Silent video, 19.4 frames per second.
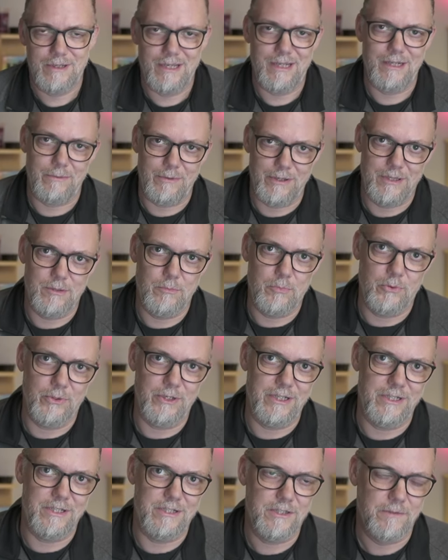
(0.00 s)
Anyway, the point
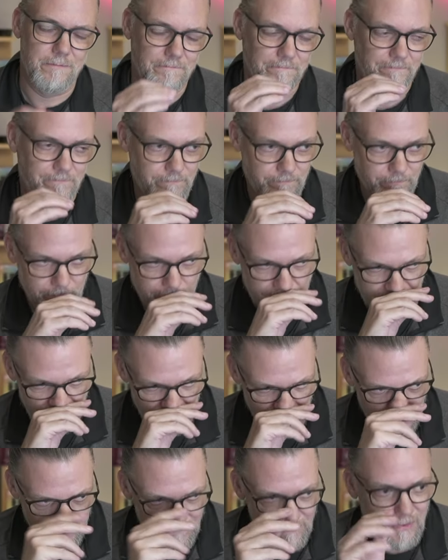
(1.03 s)
is,
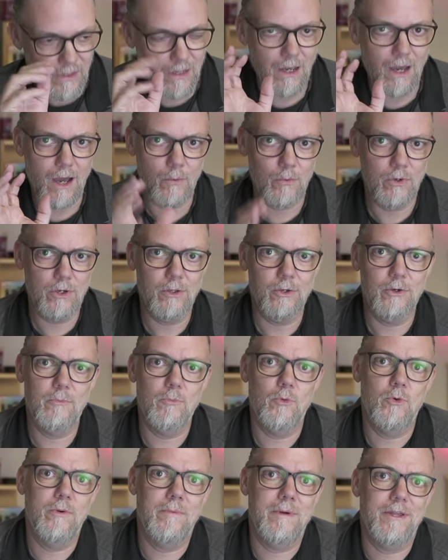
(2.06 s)
I want to learn
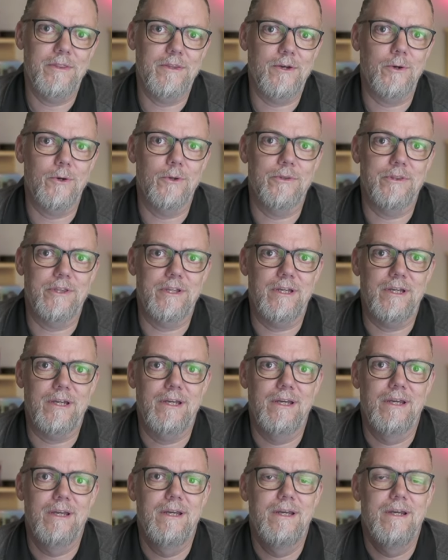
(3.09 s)
more about the whole thing
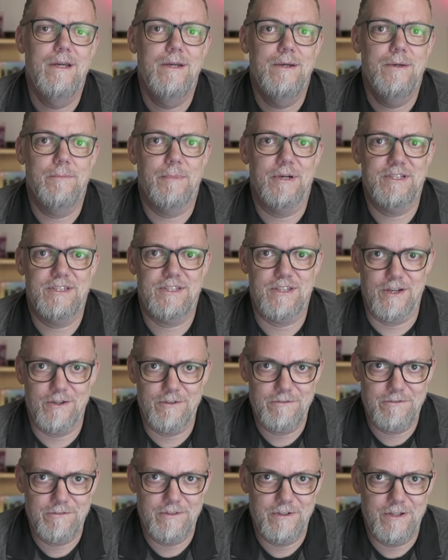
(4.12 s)

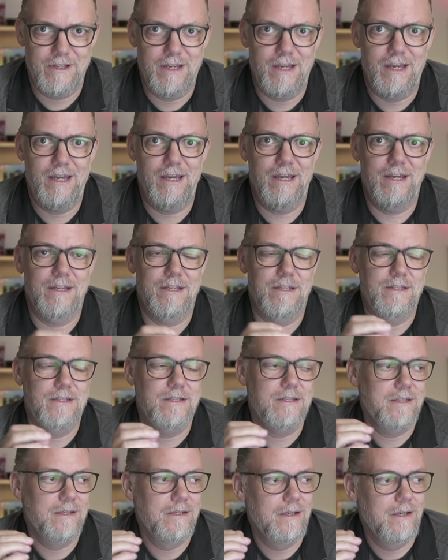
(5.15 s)
myself,
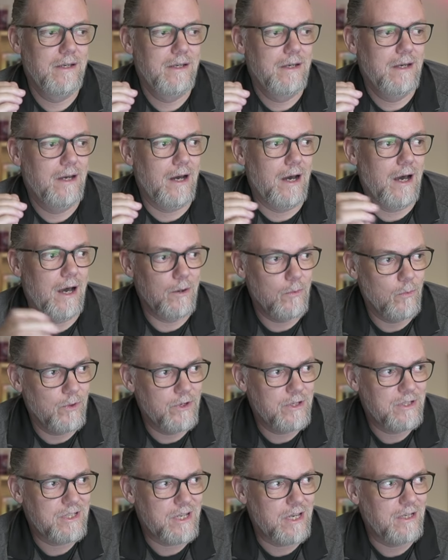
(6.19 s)
and I want
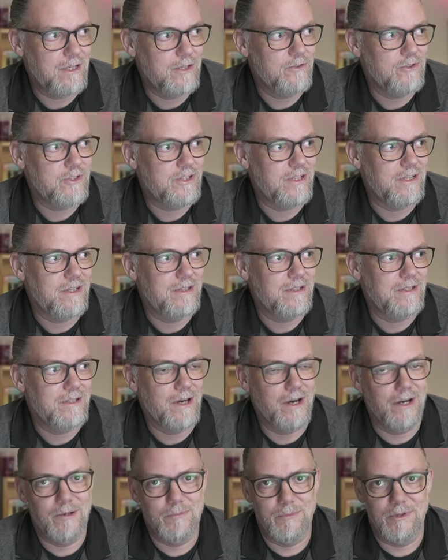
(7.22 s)
to stay interested in the
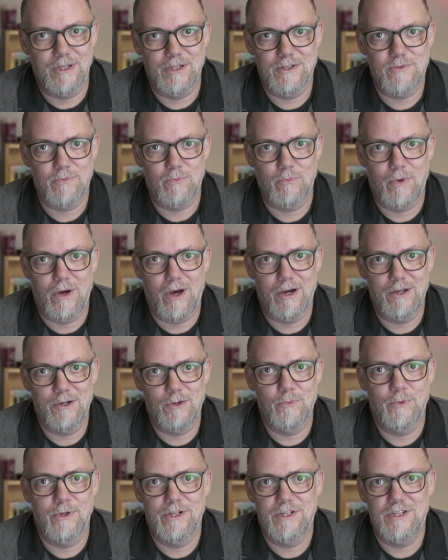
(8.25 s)
diet, because I
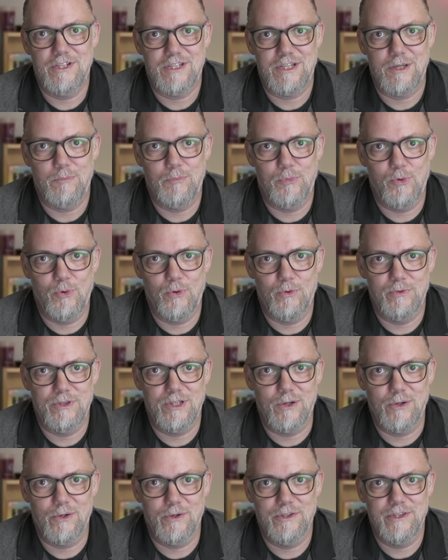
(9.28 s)
don't want to just get bored with the
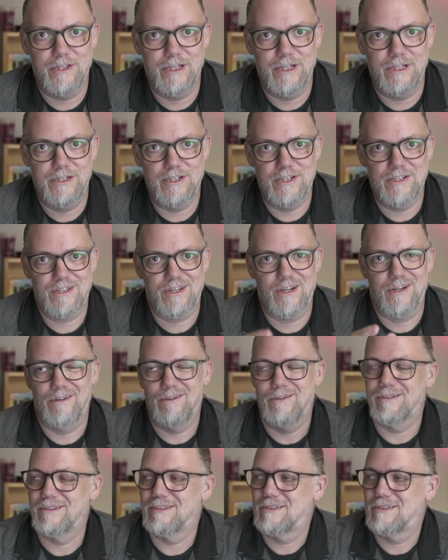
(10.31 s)
whole thing and just go,